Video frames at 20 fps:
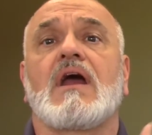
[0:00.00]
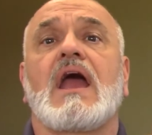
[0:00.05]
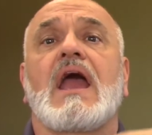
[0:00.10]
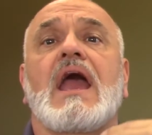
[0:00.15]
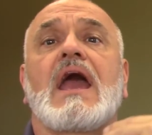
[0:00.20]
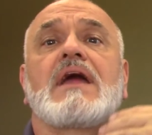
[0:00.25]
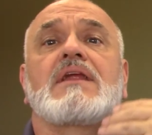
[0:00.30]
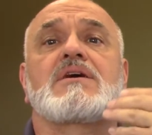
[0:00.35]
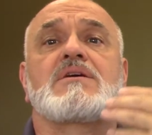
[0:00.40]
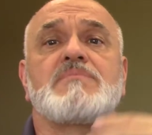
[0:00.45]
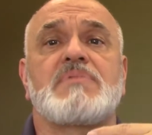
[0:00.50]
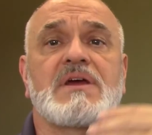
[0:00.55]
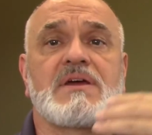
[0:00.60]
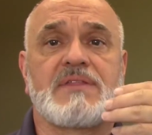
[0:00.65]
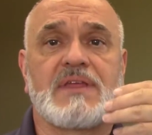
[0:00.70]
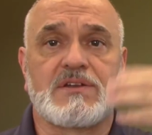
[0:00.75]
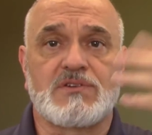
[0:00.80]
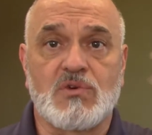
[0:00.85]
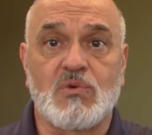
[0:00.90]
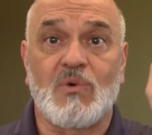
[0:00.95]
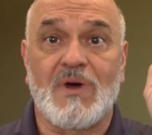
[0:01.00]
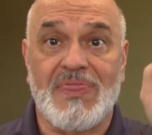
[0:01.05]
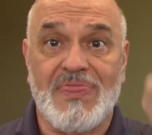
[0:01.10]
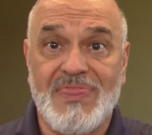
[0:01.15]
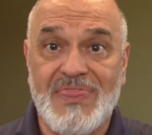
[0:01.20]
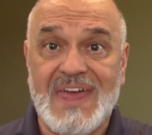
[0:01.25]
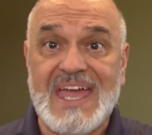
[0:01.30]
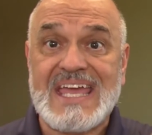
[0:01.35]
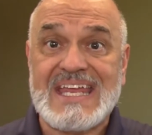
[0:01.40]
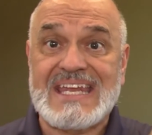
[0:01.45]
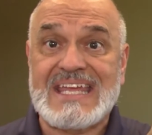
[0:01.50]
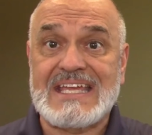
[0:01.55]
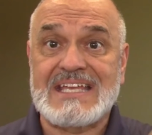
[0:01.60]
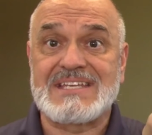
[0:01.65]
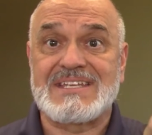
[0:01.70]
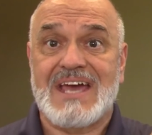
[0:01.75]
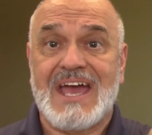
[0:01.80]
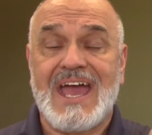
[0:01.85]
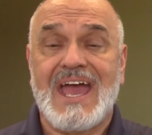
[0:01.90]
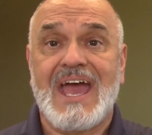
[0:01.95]
and compare that to what they
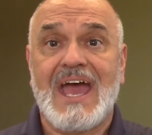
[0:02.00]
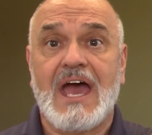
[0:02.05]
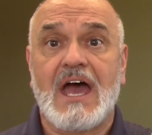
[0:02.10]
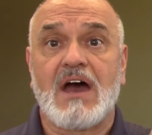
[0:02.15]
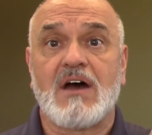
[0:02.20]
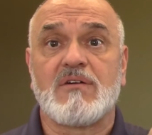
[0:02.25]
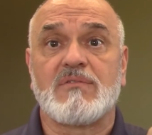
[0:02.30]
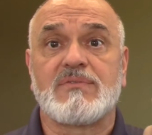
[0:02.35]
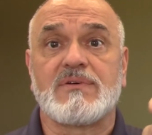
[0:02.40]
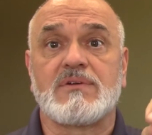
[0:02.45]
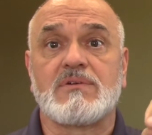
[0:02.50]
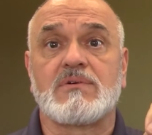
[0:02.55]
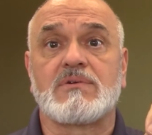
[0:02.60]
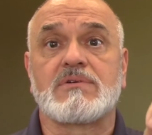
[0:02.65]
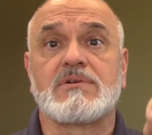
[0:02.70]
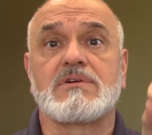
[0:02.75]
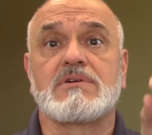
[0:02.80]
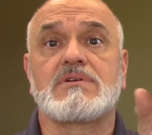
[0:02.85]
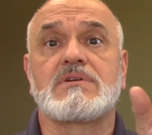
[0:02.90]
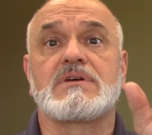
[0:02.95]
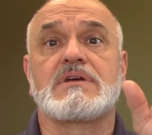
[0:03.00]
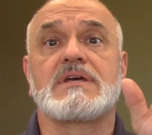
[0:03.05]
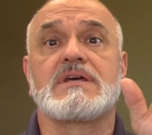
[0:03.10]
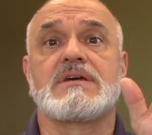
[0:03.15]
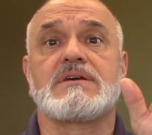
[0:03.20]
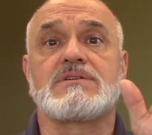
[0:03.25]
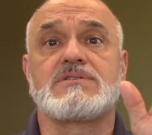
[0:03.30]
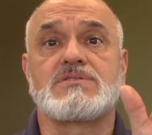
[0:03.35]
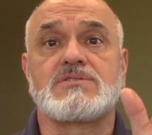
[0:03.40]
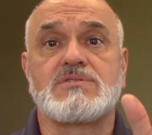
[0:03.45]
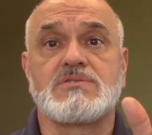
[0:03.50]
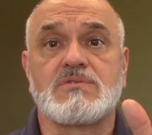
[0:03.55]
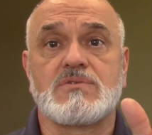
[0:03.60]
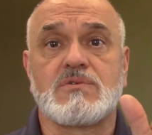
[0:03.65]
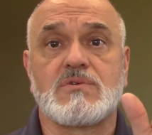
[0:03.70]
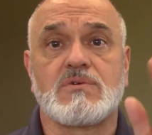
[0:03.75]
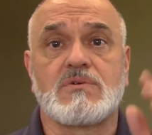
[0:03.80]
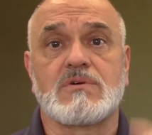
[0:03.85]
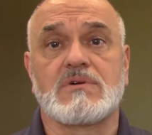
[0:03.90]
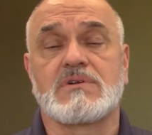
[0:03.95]
need to have in order to get
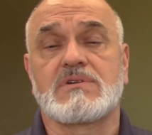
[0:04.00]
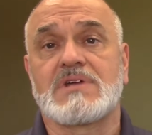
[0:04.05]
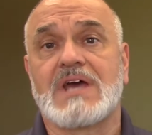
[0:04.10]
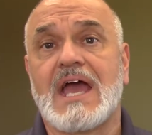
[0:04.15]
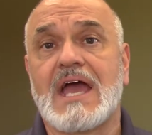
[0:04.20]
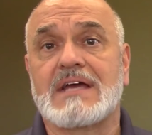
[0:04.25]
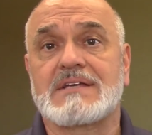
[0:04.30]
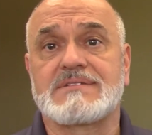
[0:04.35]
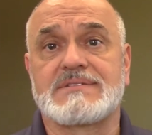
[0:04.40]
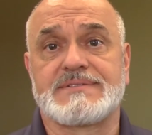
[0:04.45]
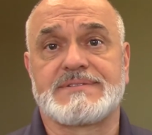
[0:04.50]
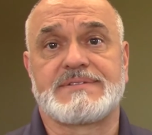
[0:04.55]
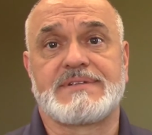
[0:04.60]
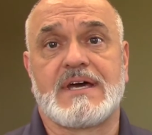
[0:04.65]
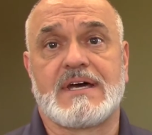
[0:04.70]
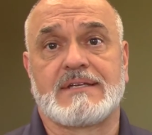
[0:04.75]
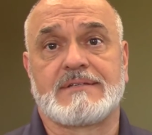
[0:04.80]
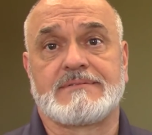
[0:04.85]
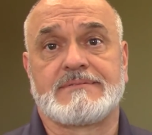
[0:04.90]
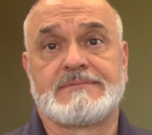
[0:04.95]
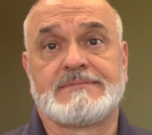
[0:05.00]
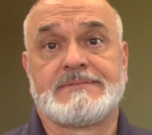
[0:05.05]
your taxes done.